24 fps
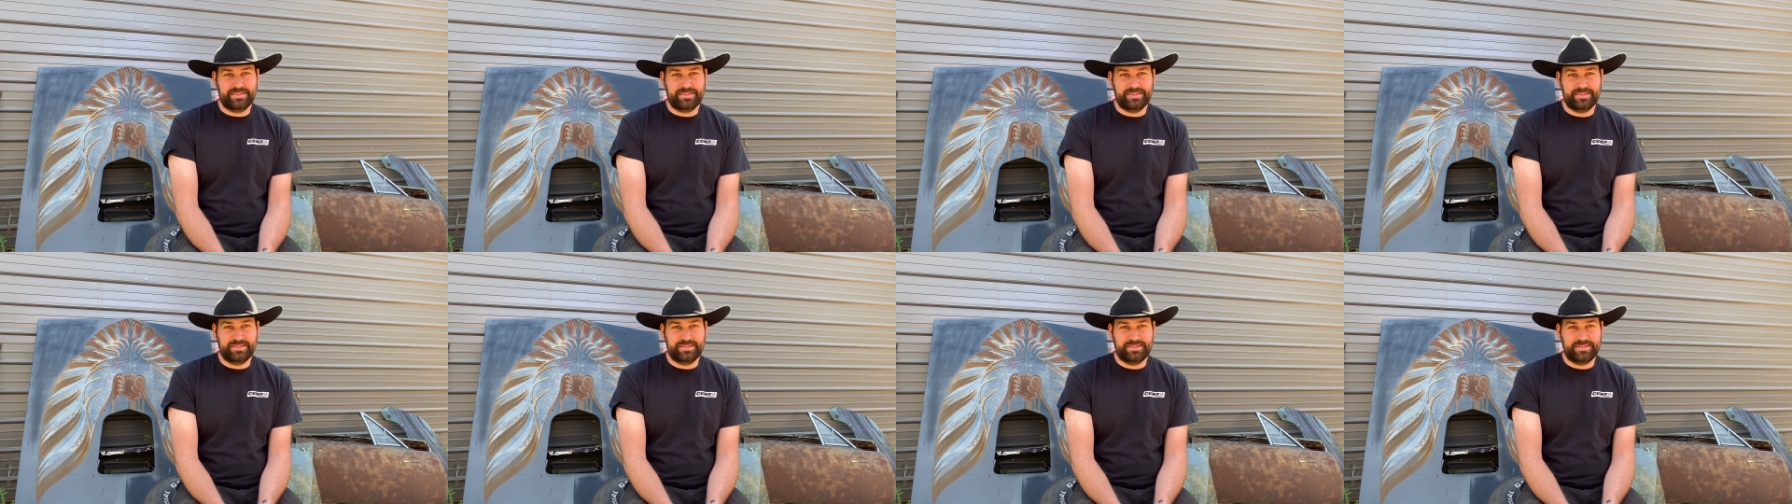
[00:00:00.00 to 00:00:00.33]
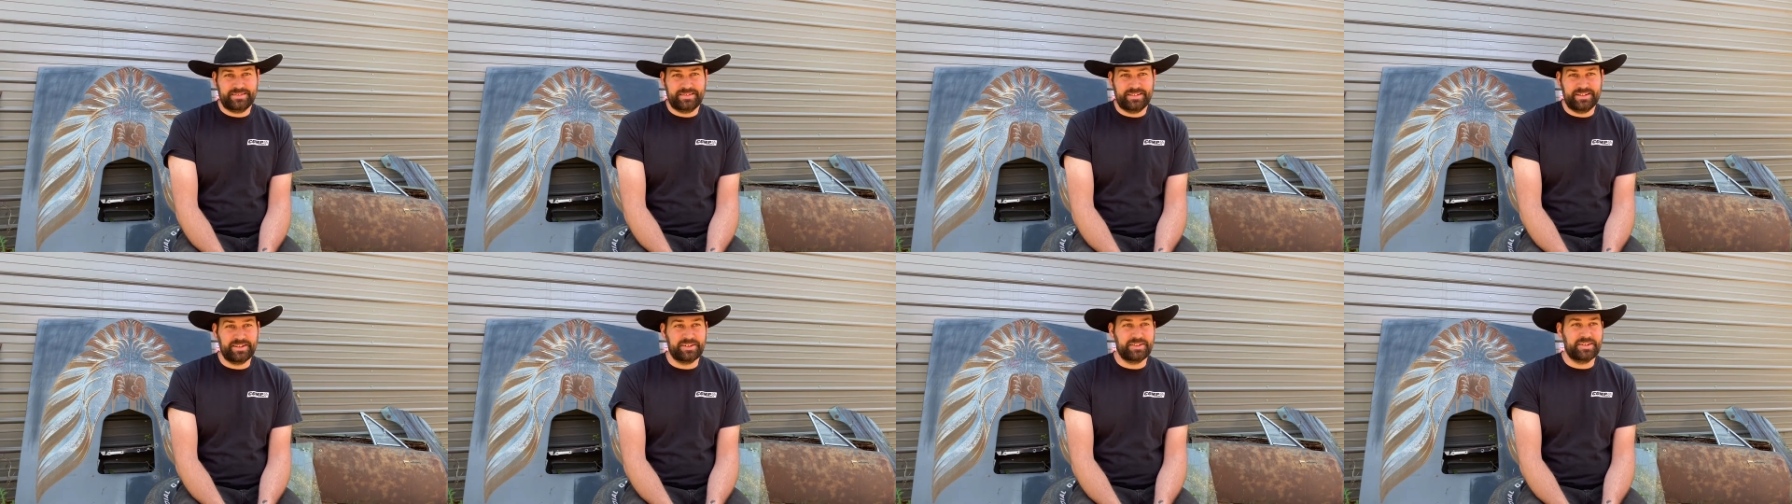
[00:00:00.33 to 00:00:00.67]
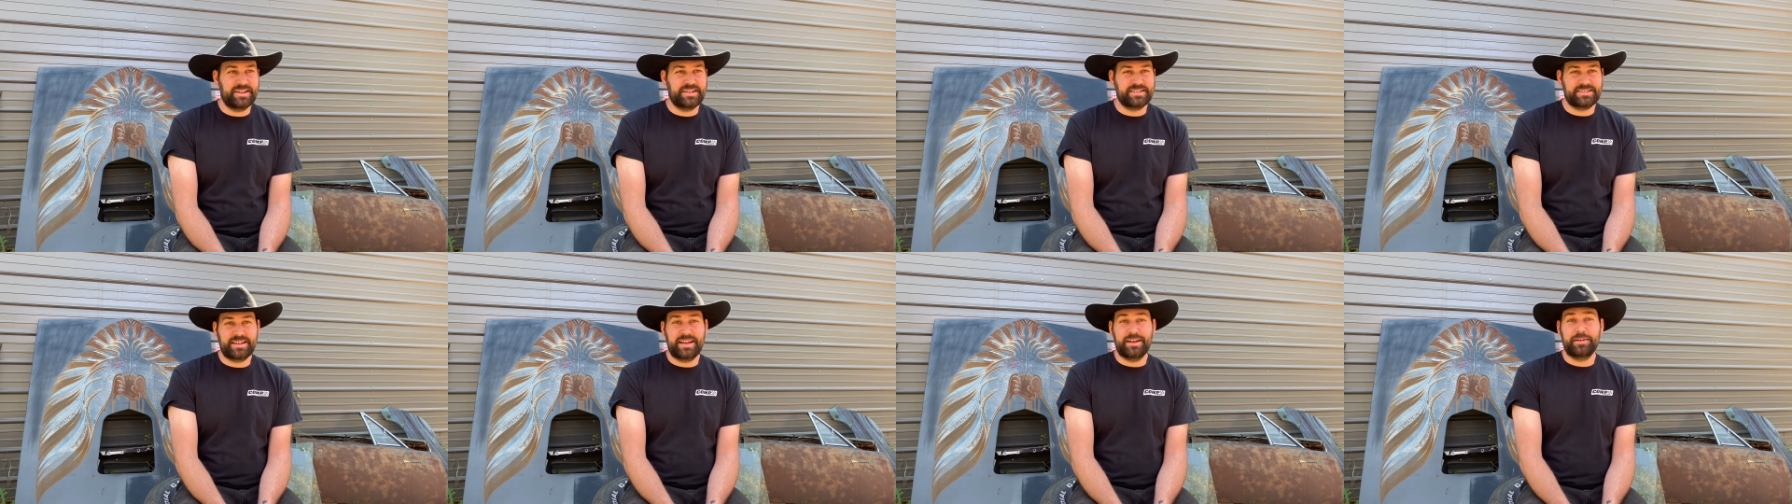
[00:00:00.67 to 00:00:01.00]
nearly
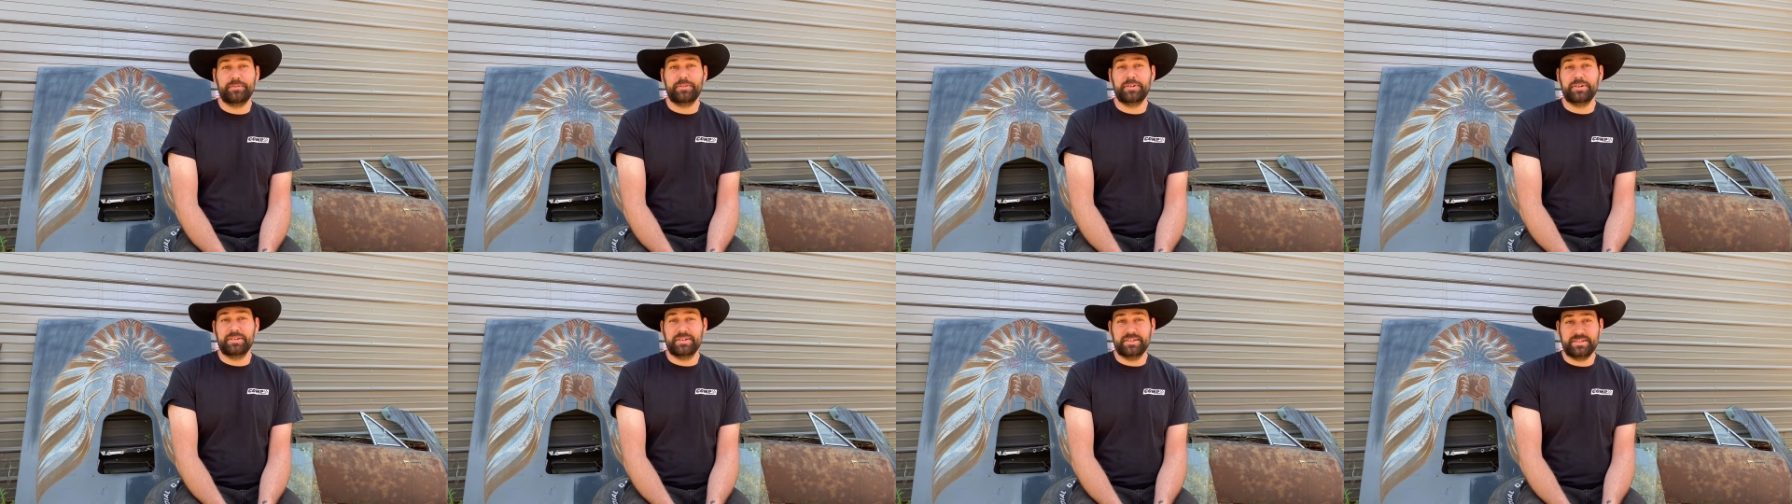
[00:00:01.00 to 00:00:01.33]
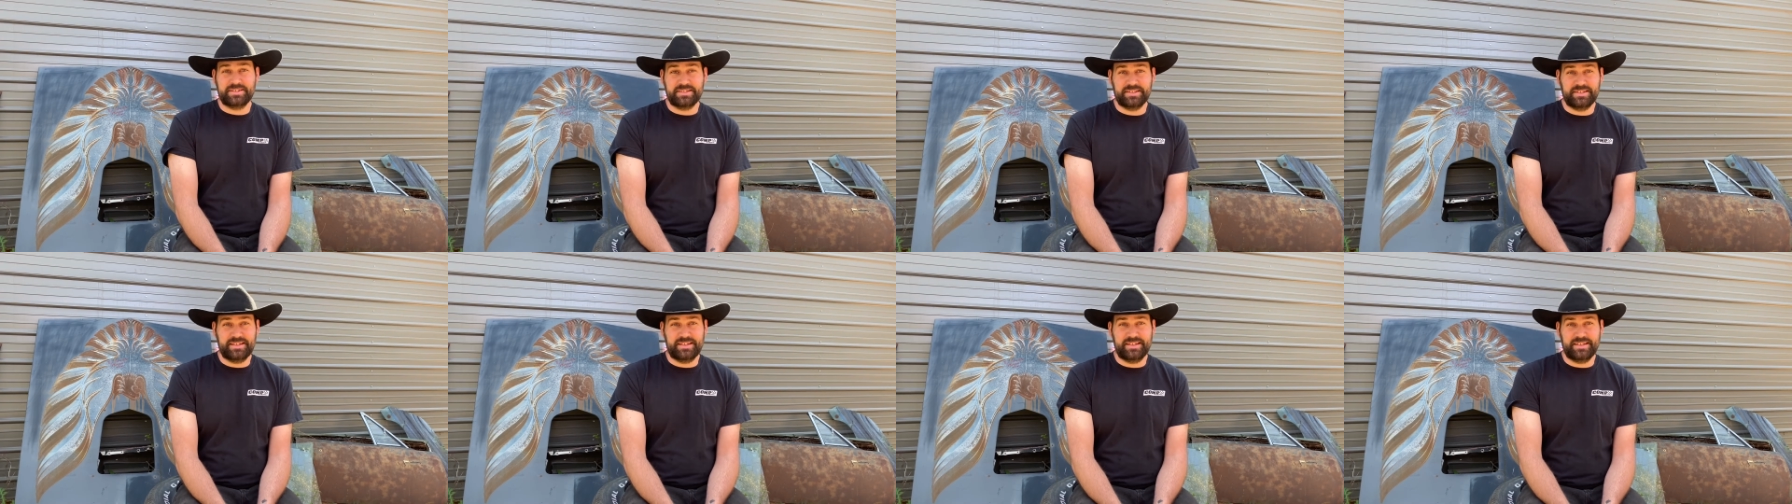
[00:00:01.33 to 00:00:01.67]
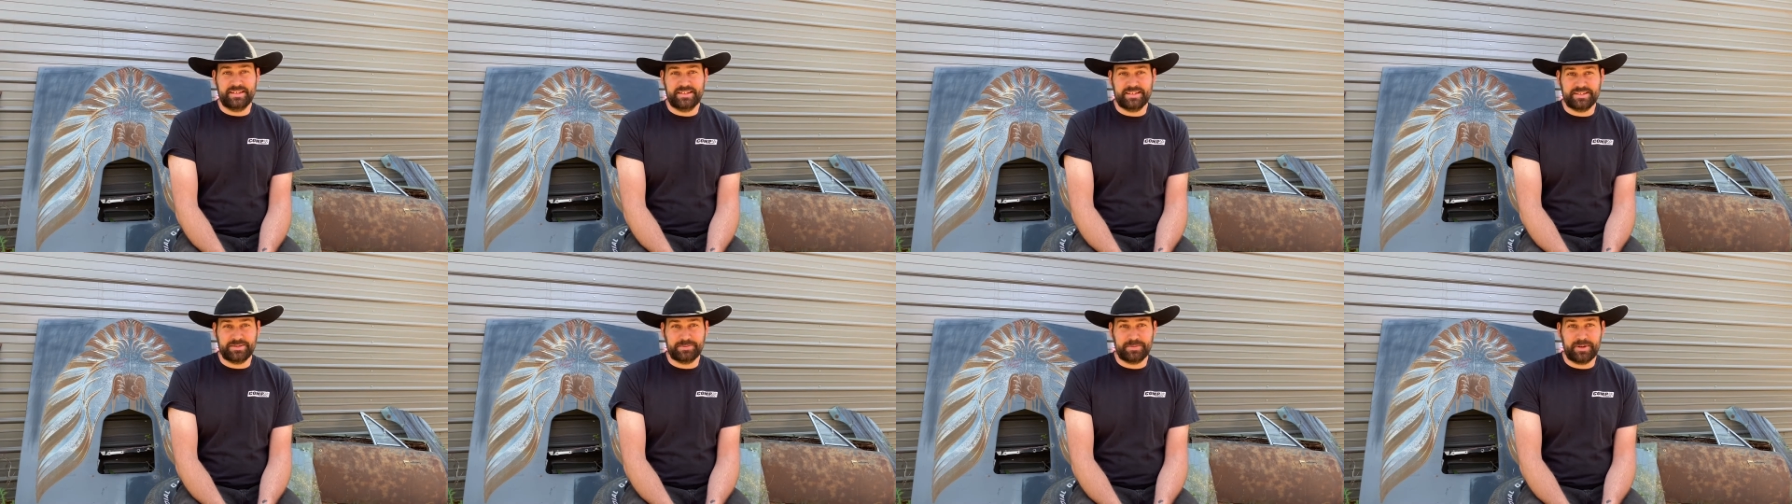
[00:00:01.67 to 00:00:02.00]
as effortlessly
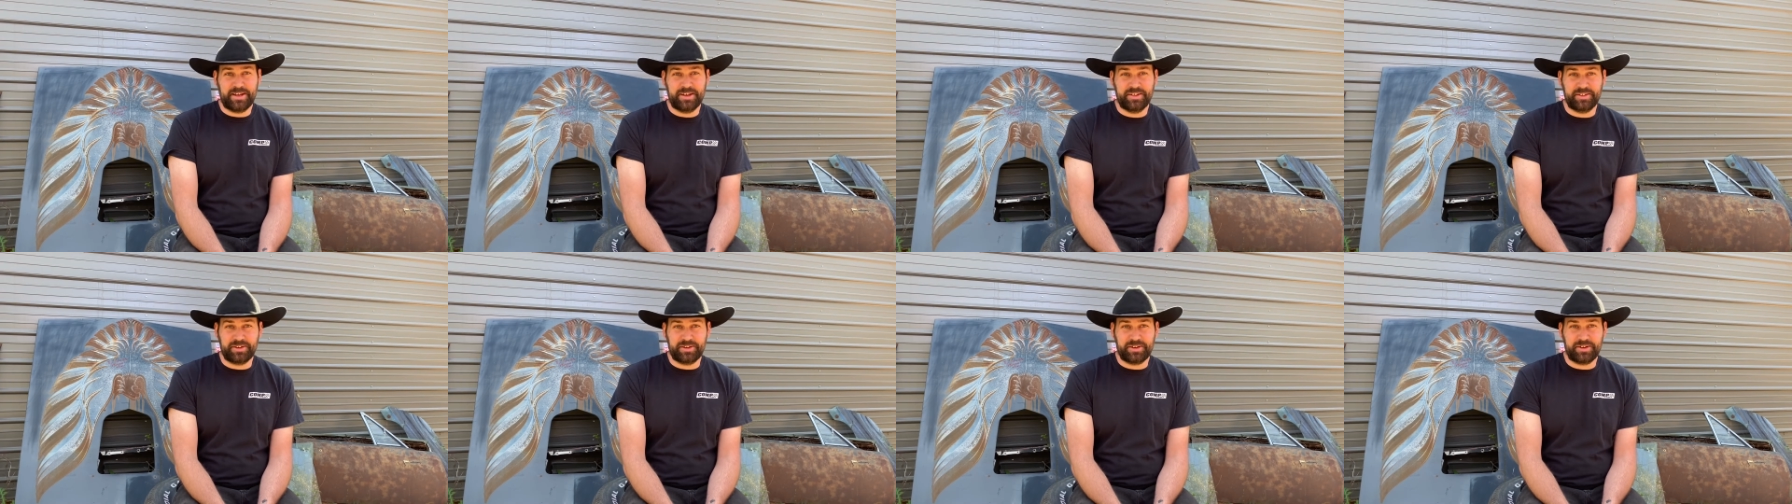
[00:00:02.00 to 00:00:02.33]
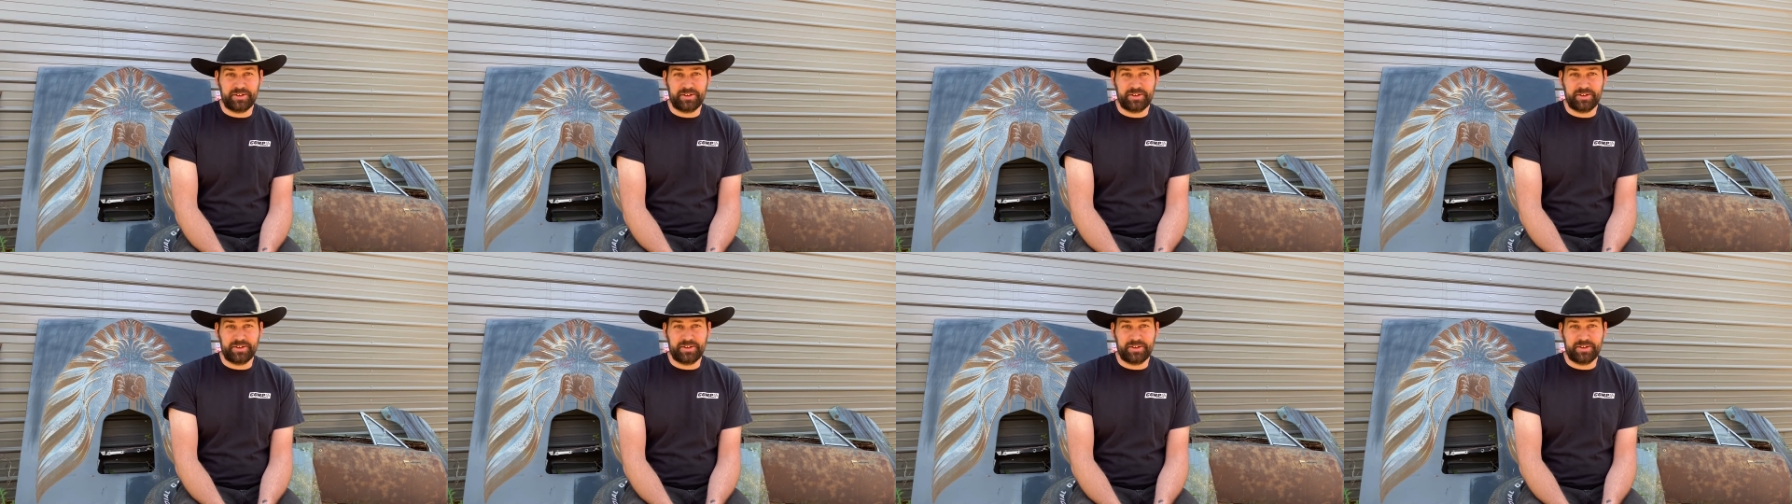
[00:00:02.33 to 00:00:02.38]
as my other car